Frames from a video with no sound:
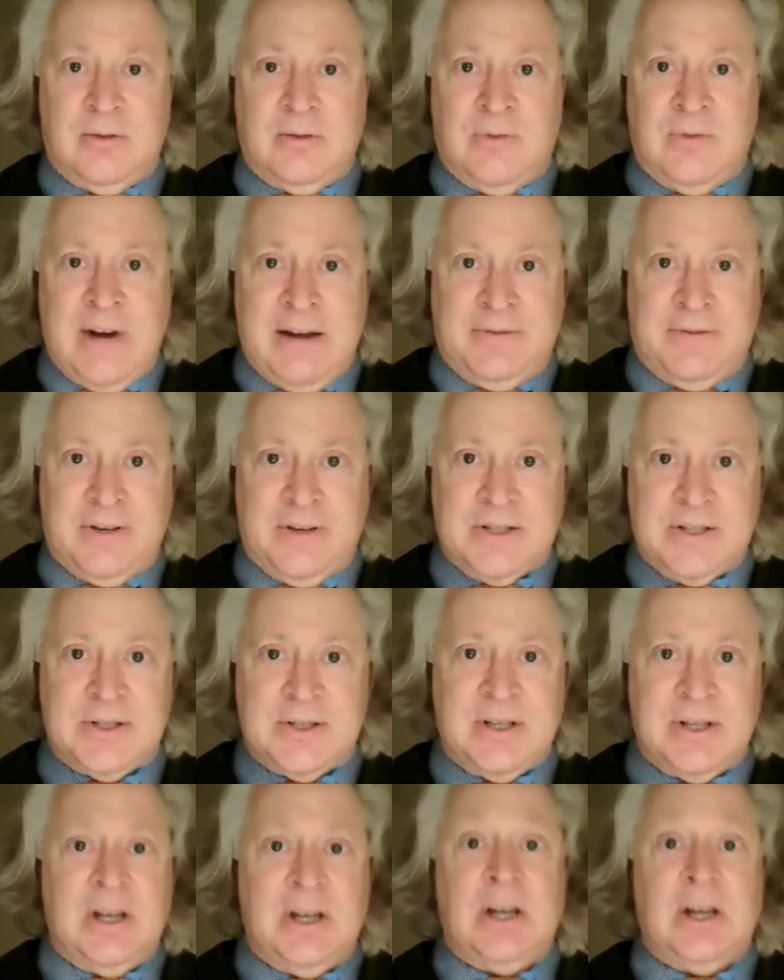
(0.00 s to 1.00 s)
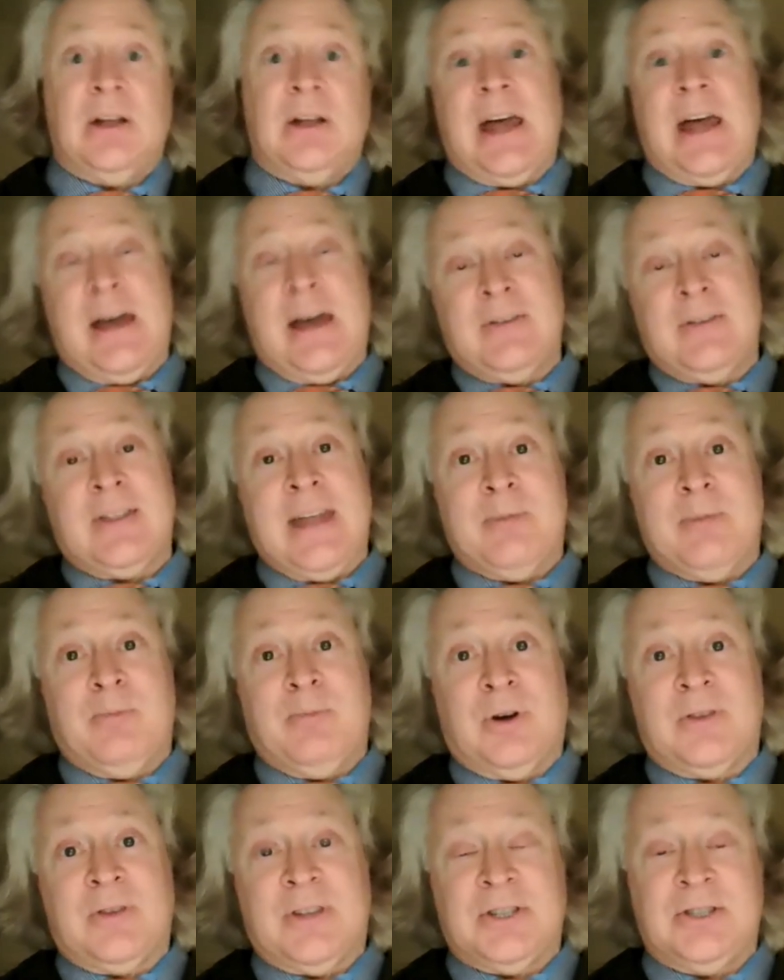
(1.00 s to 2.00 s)
reference, having that
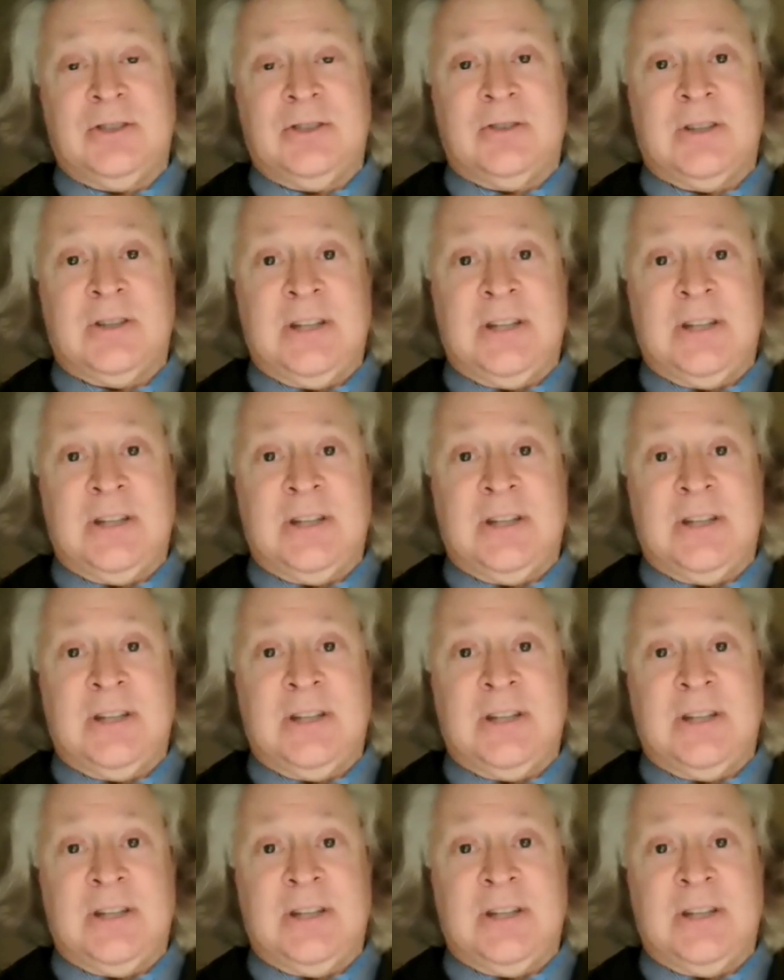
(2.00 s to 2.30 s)
book that you